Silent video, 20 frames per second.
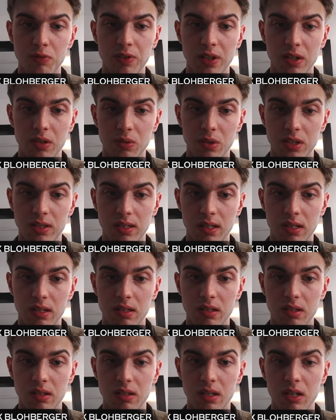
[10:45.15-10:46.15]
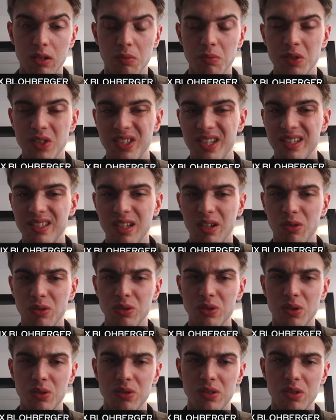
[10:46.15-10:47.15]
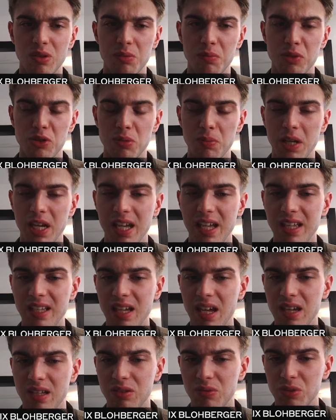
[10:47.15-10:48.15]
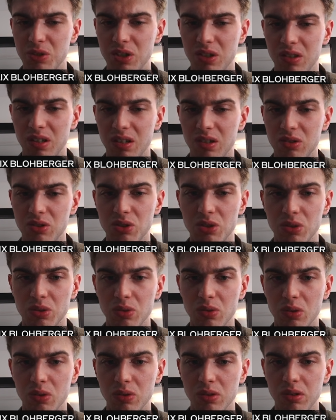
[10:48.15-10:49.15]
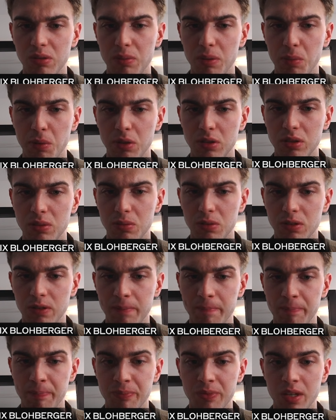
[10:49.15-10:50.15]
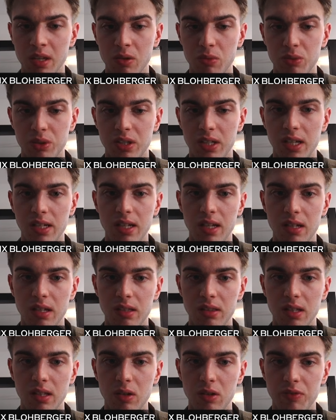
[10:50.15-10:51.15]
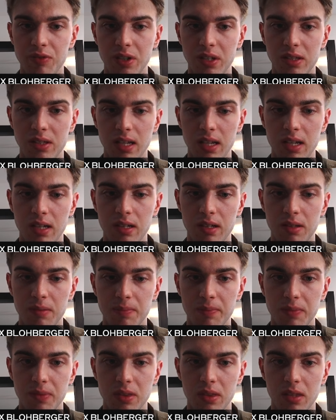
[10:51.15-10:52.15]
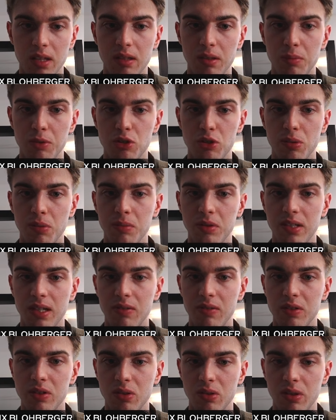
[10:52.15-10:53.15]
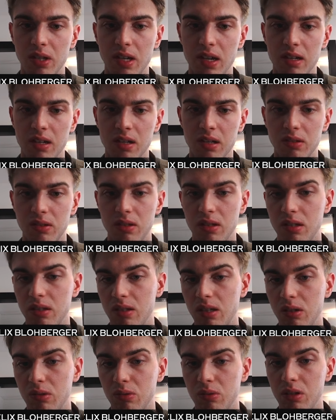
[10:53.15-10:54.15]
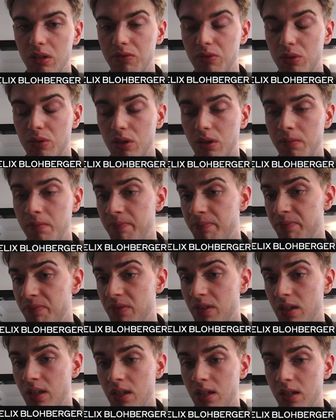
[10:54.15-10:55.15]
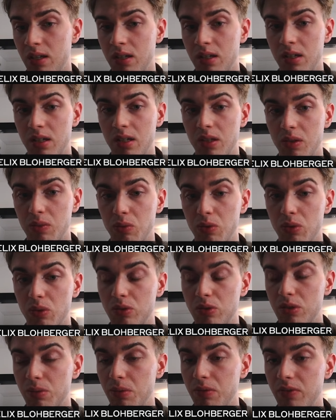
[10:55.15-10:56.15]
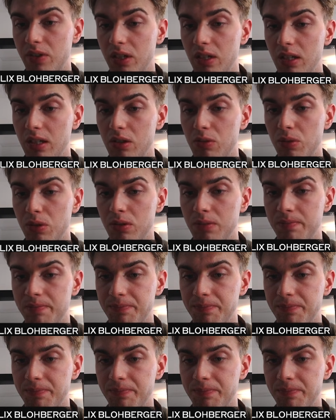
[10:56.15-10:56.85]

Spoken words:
Otherwise I can take on b6. I also consider bishop a8, which I think should also be possible, with the idea that now if I take, then the bishop on b7 is not hanging and he can take on d4. It would also be very equal.